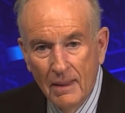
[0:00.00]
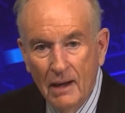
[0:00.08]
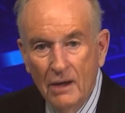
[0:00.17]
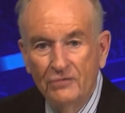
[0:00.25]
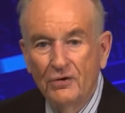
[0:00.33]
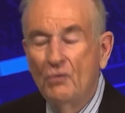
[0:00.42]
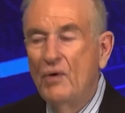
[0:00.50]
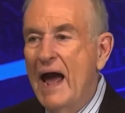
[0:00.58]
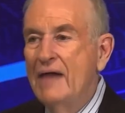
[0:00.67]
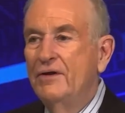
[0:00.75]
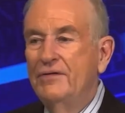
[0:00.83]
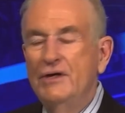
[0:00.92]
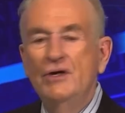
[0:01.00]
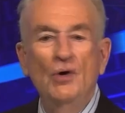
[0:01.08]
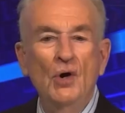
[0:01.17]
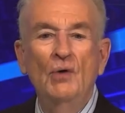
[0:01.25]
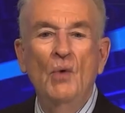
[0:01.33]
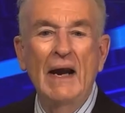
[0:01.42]
So rather than
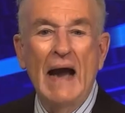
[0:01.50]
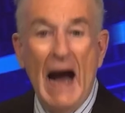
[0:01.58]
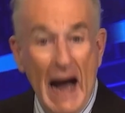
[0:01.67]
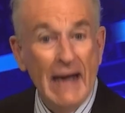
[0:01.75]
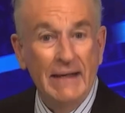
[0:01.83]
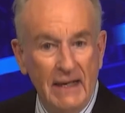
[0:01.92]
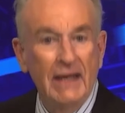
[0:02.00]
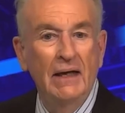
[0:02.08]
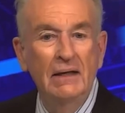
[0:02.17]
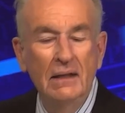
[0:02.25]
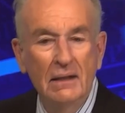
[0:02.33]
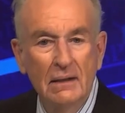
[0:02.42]
doing what I did,